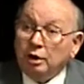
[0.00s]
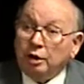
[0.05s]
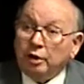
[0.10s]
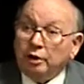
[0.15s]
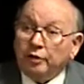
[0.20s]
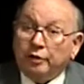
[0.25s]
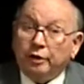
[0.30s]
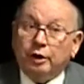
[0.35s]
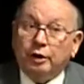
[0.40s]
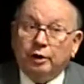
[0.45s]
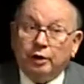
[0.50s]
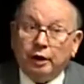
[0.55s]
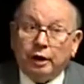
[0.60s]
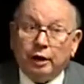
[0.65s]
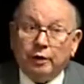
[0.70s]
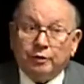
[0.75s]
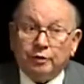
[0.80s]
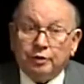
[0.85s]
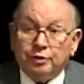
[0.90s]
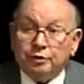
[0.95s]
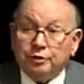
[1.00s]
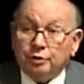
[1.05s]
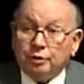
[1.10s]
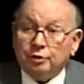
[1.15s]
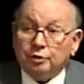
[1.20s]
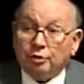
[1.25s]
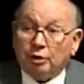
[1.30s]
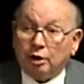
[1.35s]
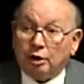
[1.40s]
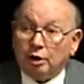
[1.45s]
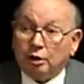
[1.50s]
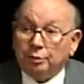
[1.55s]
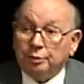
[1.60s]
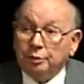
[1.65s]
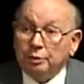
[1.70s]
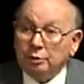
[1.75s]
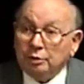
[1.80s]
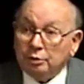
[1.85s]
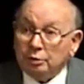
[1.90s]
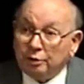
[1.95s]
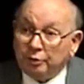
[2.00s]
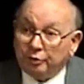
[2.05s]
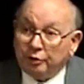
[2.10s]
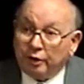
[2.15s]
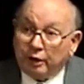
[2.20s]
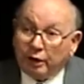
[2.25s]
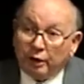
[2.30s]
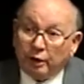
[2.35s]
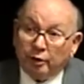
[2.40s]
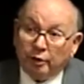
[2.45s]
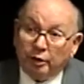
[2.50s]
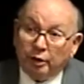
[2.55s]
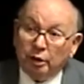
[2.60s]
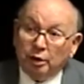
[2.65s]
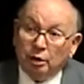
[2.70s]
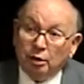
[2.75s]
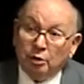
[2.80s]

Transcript: They gave us the job of carrying